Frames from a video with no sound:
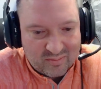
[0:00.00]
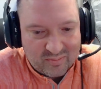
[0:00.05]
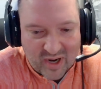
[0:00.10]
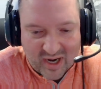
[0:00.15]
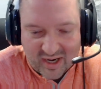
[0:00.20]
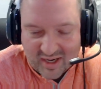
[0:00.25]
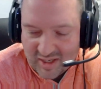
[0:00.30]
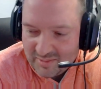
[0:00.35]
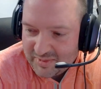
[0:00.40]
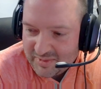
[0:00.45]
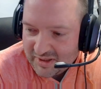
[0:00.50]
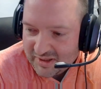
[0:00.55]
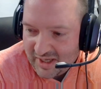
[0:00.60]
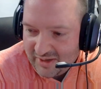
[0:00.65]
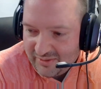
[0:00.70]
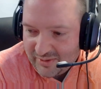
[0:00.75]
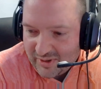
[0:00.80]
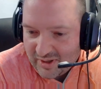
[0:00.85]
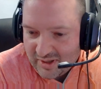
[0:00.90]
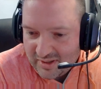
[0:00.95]
backing up the
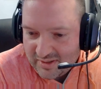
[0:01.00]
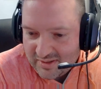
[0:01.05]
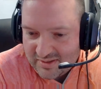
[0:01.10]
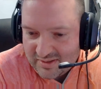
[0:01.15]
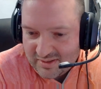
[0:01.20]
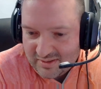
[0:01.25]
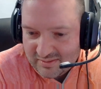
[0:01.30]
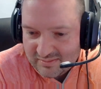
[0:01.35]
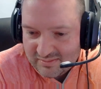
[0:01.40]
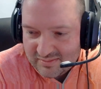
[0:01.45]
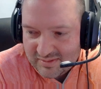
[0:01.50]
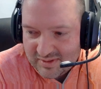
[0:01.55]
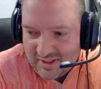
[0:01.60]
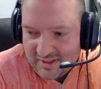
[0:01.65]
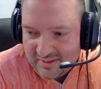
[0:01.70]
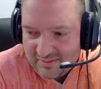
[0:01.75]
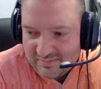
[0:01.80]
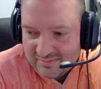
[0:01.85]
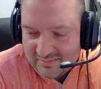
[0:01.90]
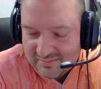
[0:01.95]
lifeguards and
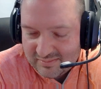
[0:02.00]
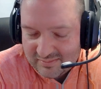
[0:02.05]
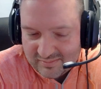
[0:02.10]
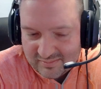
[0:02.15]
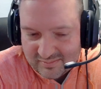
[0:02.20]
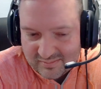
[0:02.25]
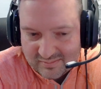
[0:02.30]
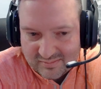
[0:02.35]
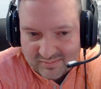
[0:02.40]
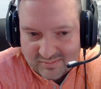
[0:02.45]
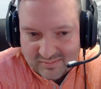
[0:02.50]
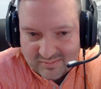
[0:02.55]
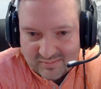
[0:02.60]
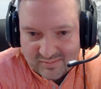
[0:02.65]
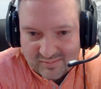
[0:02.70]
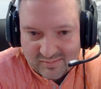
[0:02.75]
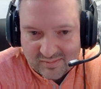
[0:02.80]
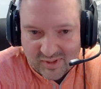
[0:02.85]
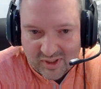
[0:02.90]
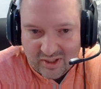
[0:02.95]
and
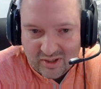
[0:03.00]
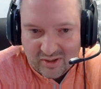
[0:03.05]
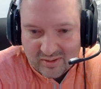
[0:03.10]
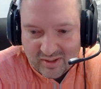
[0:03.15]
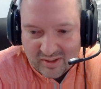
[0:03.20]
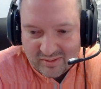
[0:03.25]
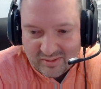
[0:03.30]
you know, yeah.